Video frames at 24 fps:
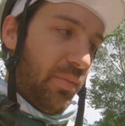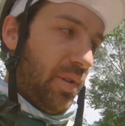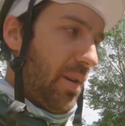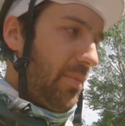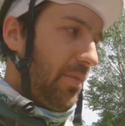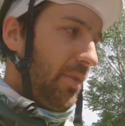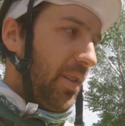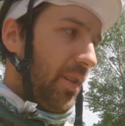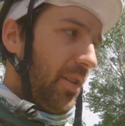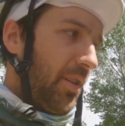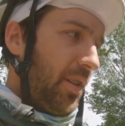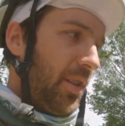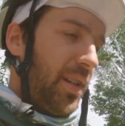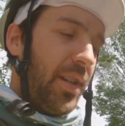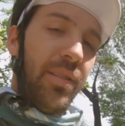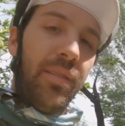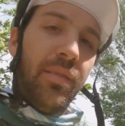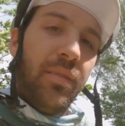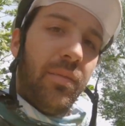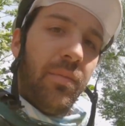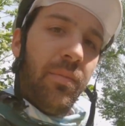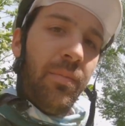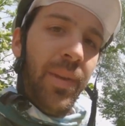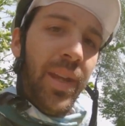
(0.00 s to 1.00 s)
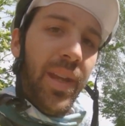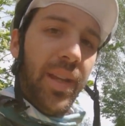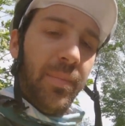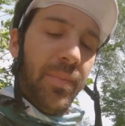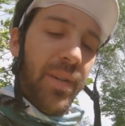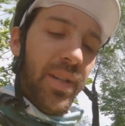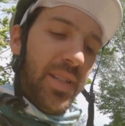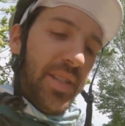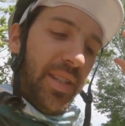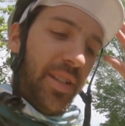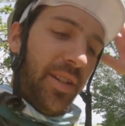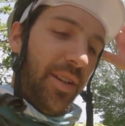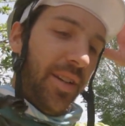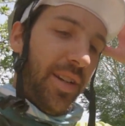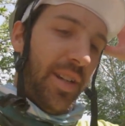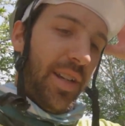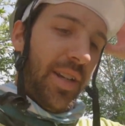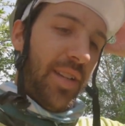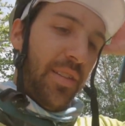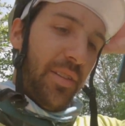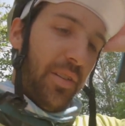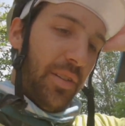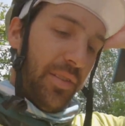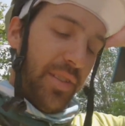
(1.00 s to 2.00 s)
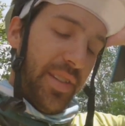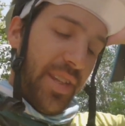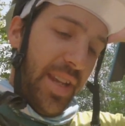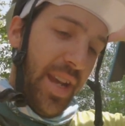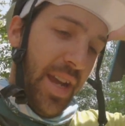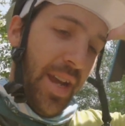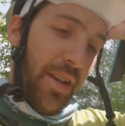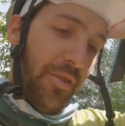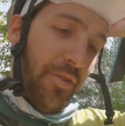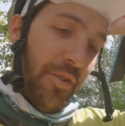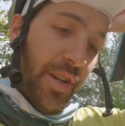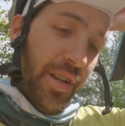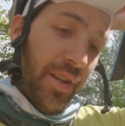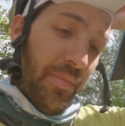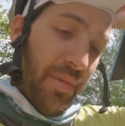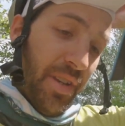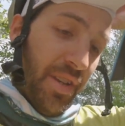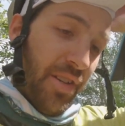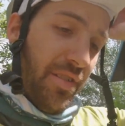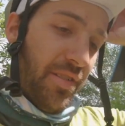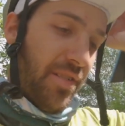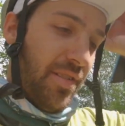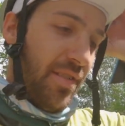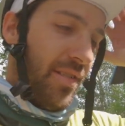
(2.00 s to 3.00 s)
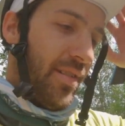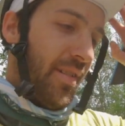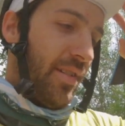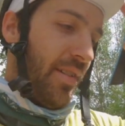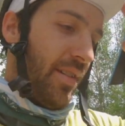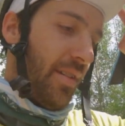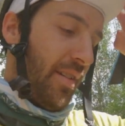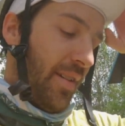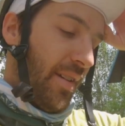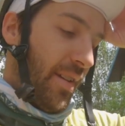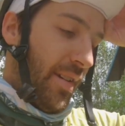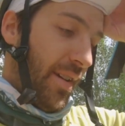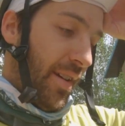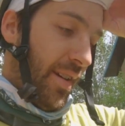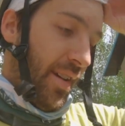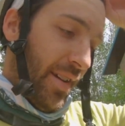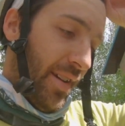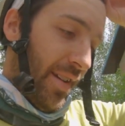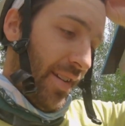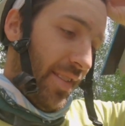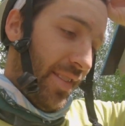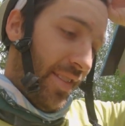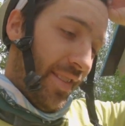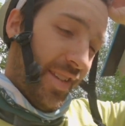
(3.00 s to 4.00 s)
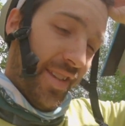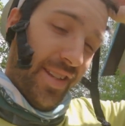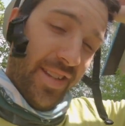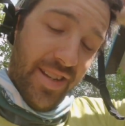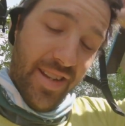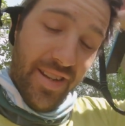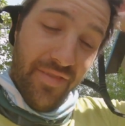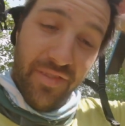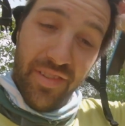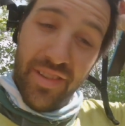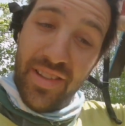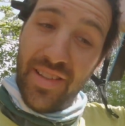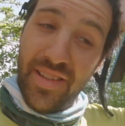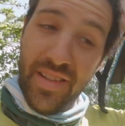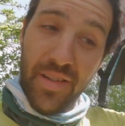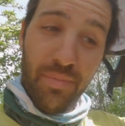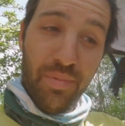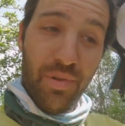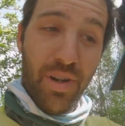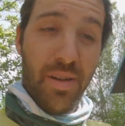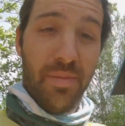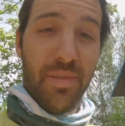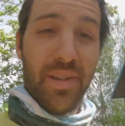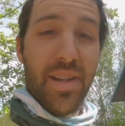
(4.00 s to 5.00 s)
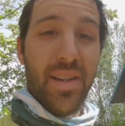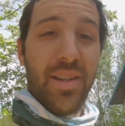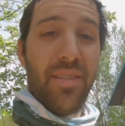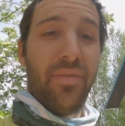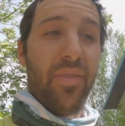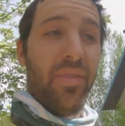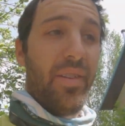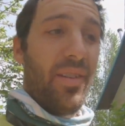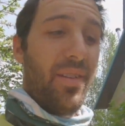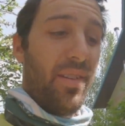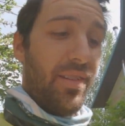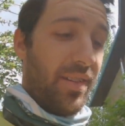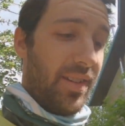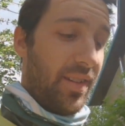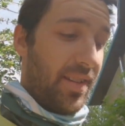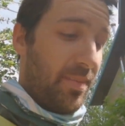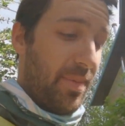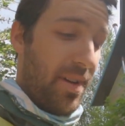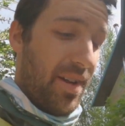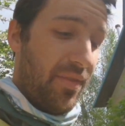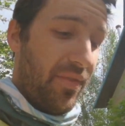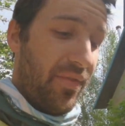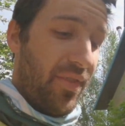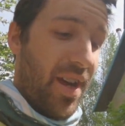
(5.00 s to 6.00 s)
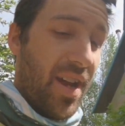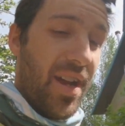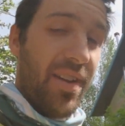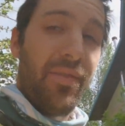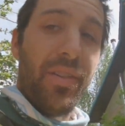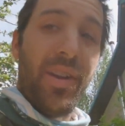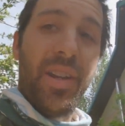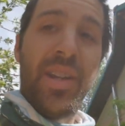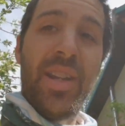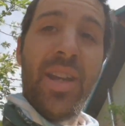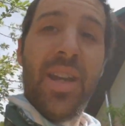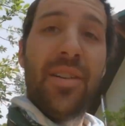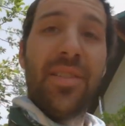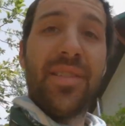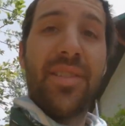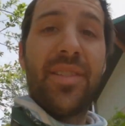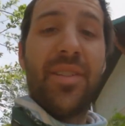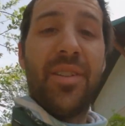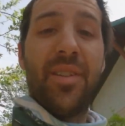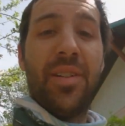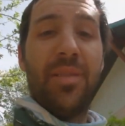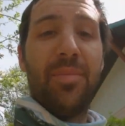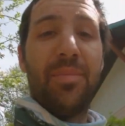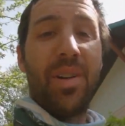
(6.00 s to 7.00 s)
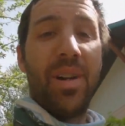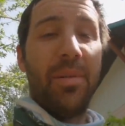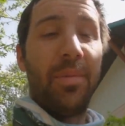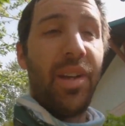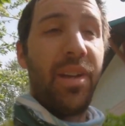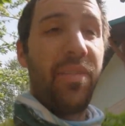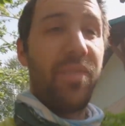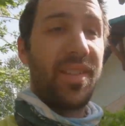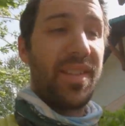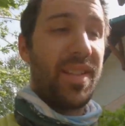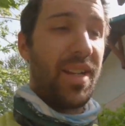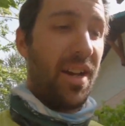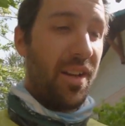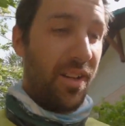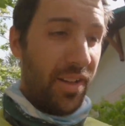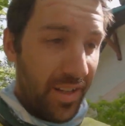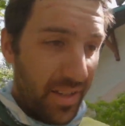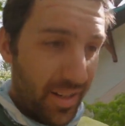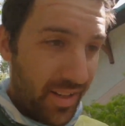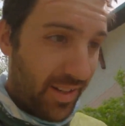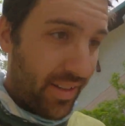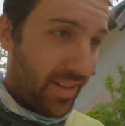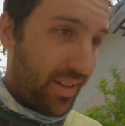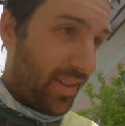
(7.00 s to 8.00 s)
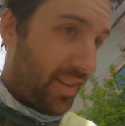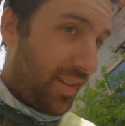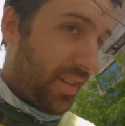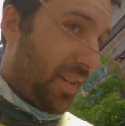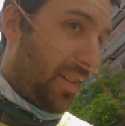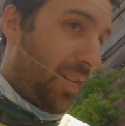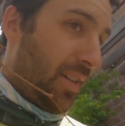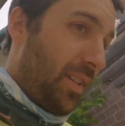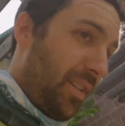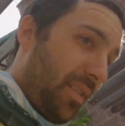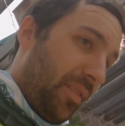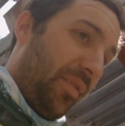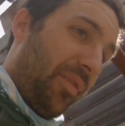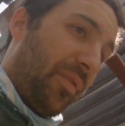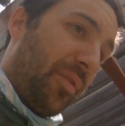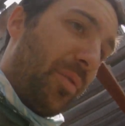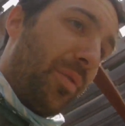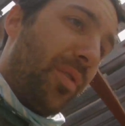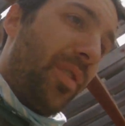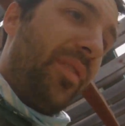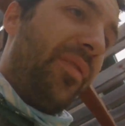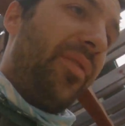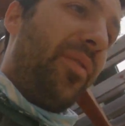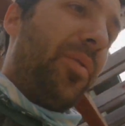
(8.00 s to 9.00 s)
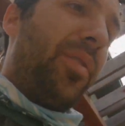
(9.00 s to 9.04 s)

Probably go ahead and make my dinner. I got a little dehydrated meal. And then after this I'll probably have, it's about 5 right now, so I'll probably have a solid 4 to